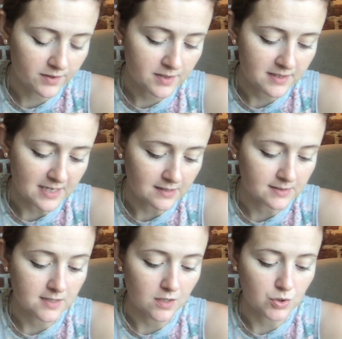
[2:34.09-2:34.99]
the
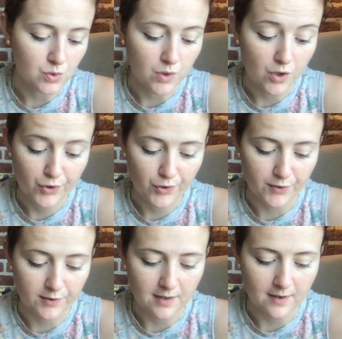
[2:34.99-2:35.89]
things you
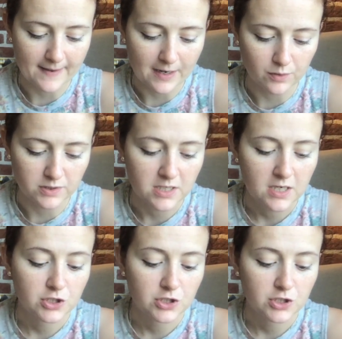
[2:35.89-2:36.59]
heard about